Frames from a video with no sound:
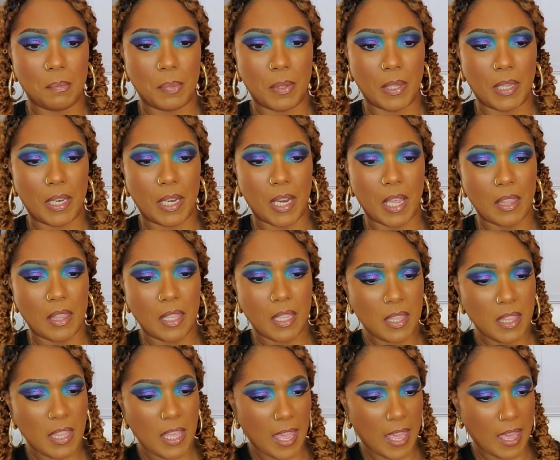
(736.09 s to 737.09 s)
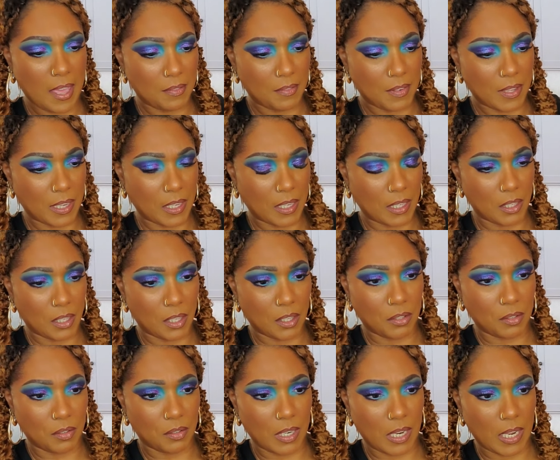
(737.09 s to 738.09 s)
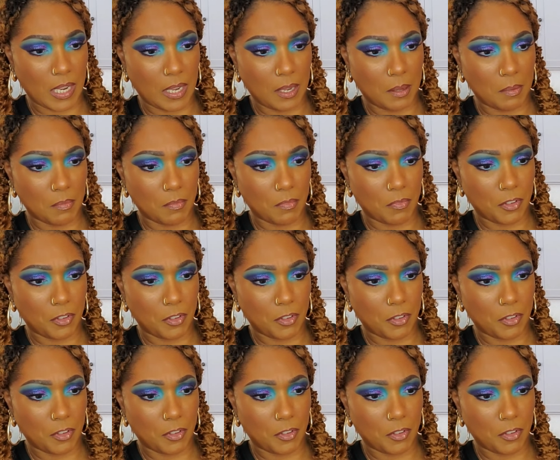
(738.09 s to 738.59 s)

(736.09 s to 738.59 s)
but I think they have like another name